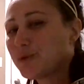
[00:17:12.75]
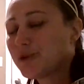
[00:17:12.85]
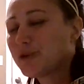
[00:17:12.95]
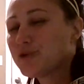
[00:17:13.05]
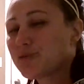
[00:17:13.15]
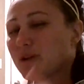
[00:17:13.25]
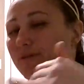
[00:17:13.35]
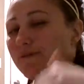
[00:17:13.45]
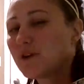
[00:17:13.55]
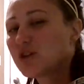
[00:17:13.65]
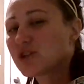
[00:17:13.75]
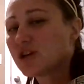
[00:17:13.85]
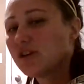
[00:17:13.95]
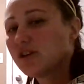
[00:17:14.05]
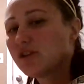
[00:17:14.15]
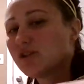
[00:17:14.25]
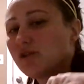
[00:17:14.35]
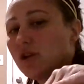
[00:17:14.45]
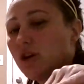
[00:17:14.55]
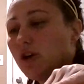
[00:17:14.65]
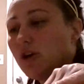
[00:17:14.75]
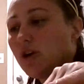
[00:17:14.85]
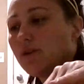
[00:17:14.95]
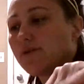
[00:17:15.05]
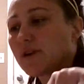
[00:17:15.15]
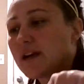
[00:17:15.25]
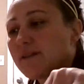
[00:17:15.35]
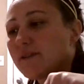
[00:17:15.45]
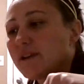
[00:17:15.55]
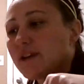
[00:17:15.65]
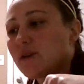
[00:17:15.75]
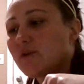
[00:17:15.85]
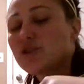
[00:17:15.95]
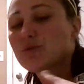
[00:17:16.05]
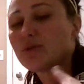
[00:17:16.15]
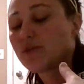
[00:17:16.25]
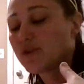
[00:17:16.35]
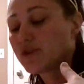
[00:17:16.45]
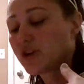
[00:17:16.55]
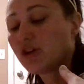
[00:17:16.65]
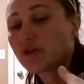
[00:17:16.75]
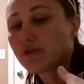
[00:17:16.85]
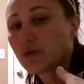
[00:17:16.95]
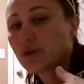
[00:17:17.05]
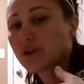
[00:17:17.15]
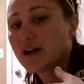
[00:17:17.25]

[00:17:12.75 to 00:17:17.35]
I want to use my first color for everything I want to use my first color for.